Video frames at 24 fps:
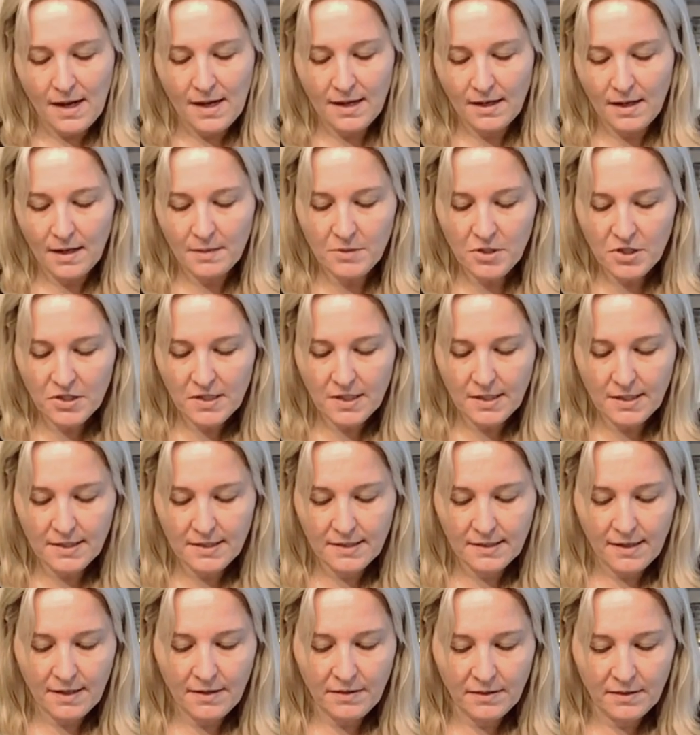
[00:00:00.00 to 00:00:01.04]
And I'm just gonna
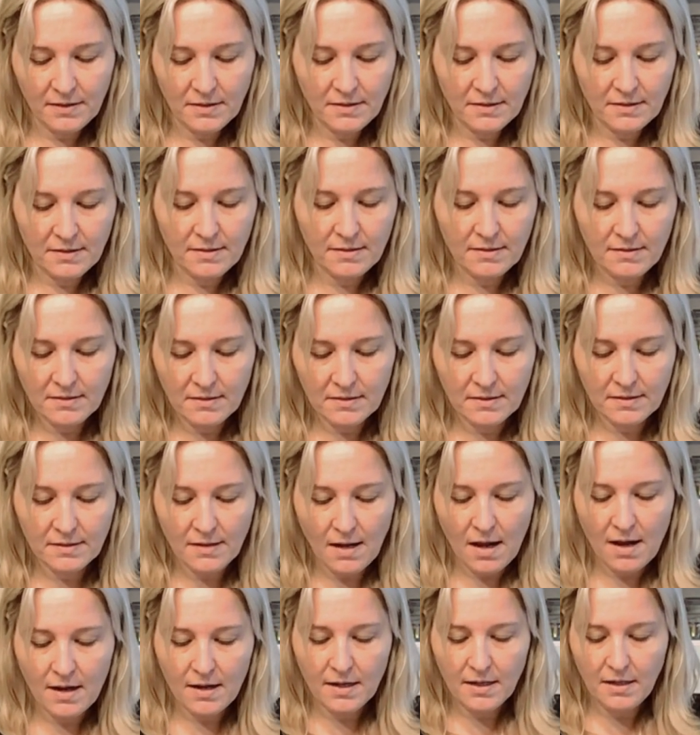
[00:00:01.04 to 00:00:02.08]
set this to the
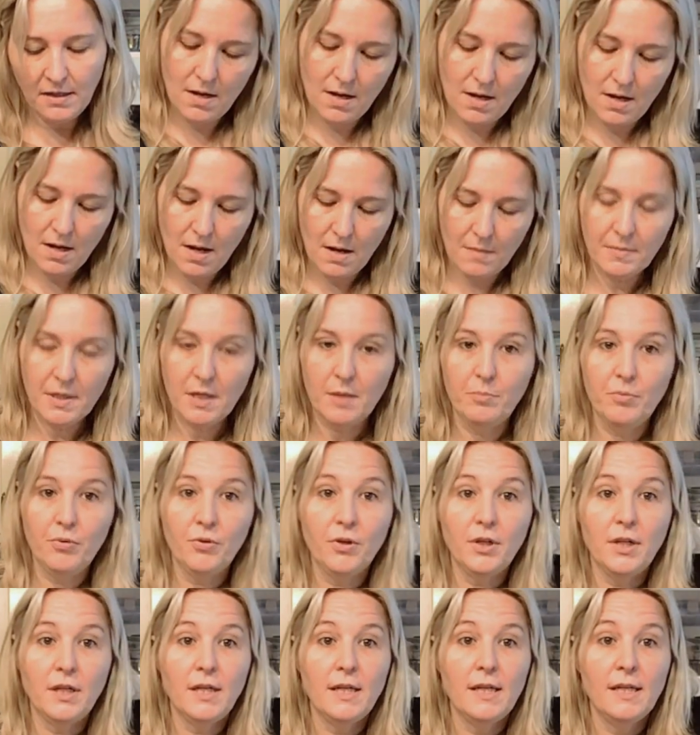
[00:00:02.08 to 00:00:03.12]
side. I'm gonna
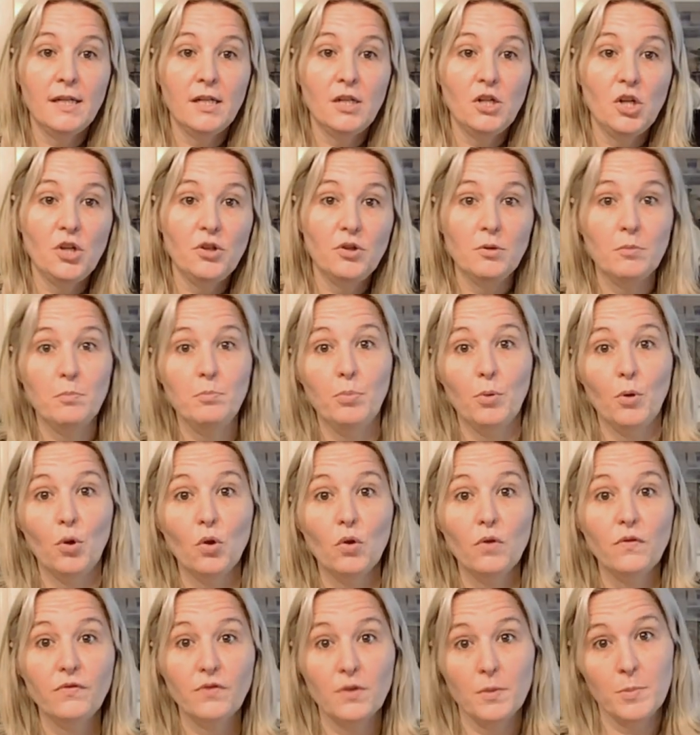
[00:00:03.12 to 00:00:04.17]
put it in another
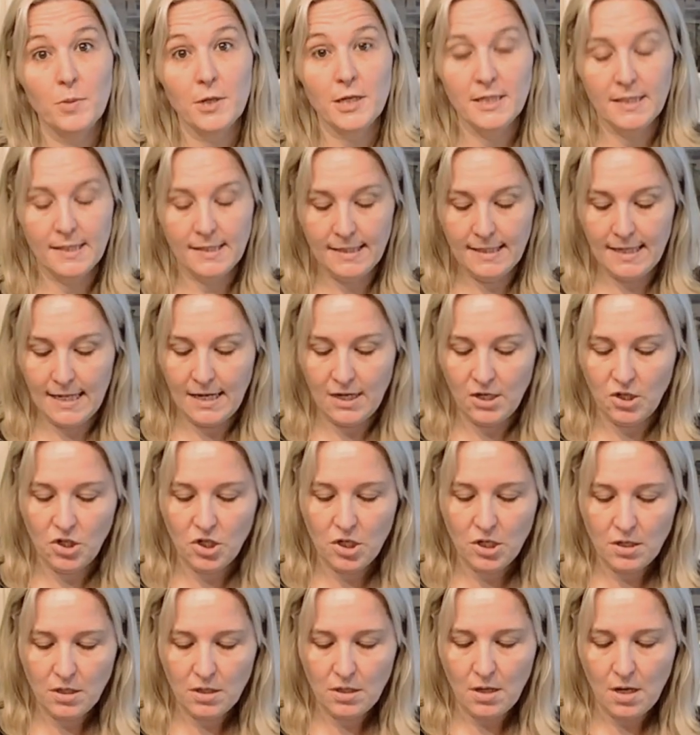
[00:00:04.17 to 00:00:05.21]
bowl for
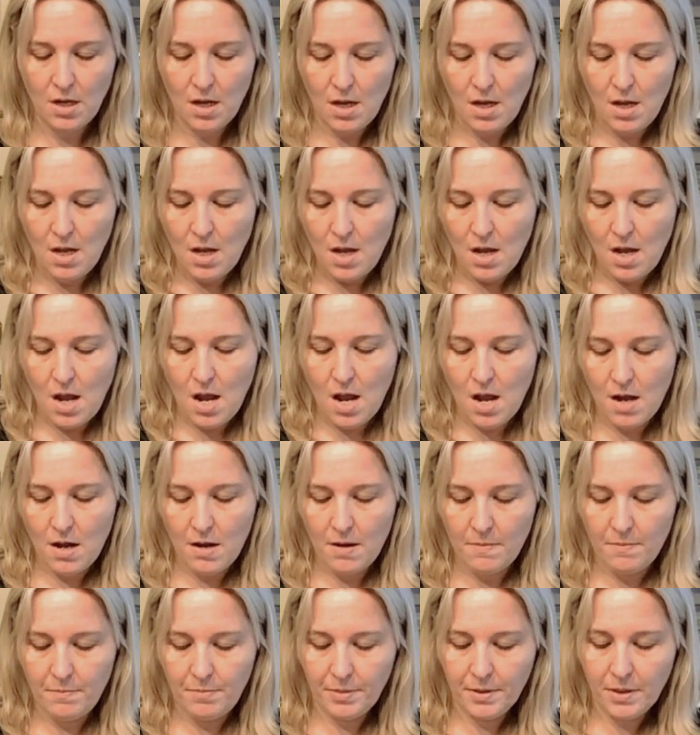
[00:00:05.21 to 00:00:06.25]
presentation.
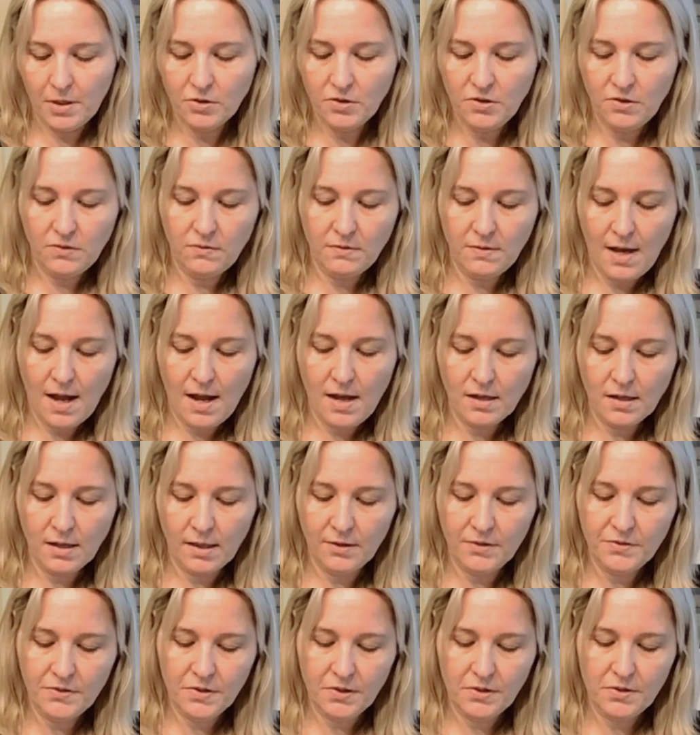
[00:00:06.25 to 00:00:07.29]
But I'll do that
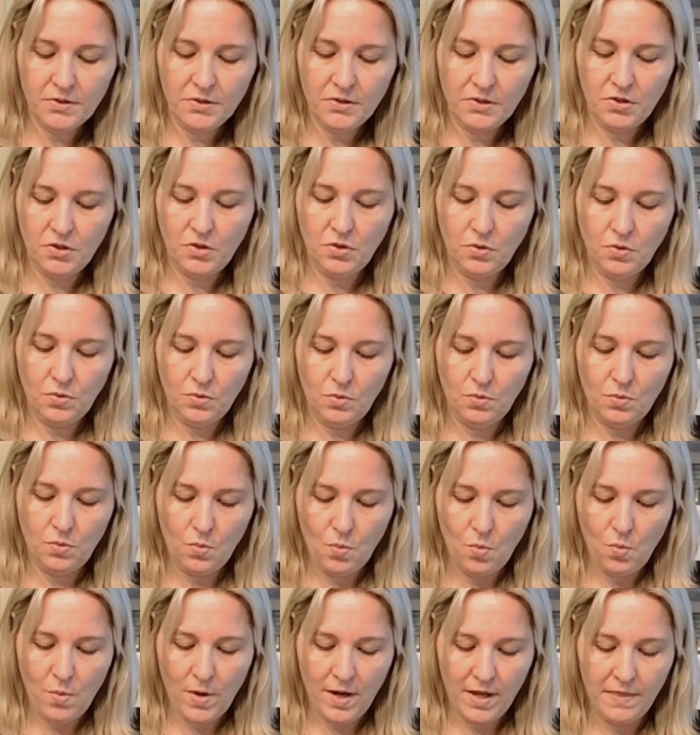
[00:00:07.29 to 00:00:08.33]
closer to
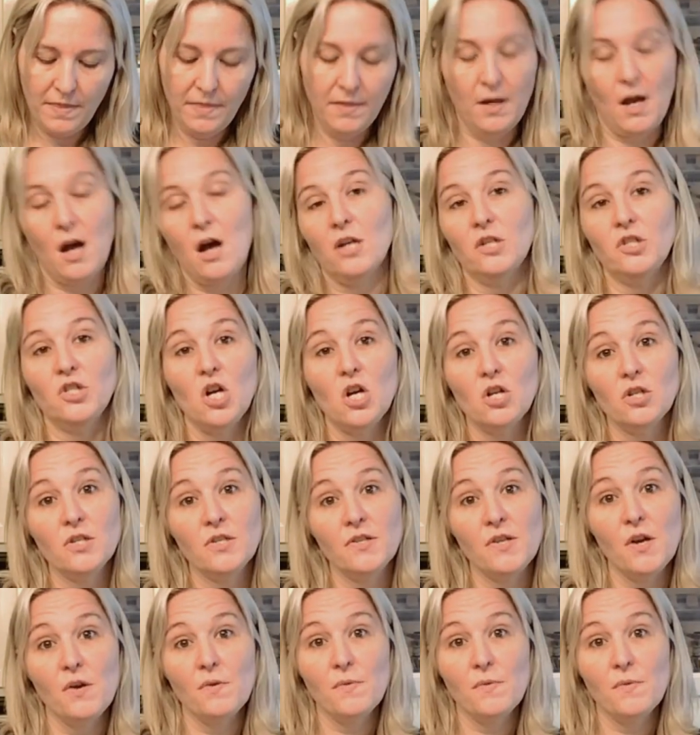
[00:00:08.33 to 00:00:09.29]
when the hot dogs are